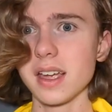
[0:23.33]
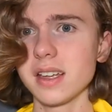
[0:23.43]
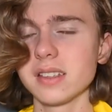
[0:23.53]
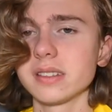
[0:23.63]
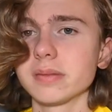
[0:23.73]

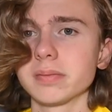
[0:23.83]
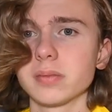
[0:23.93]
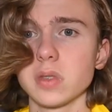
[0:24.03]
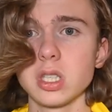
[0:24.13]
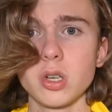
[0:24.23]
And
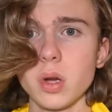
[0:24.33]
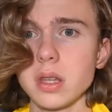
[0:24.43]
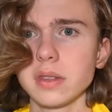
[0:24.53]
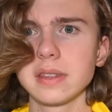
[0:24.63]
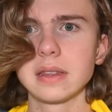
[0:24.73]
you know
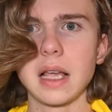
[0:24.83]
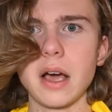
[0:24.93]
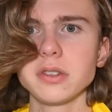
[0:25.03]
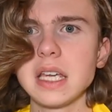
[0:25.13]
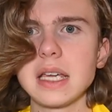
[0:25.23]
what?
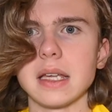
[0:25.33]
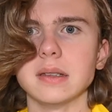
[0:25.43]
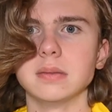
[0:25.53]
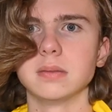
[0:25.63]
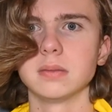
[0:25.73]
I'll take it.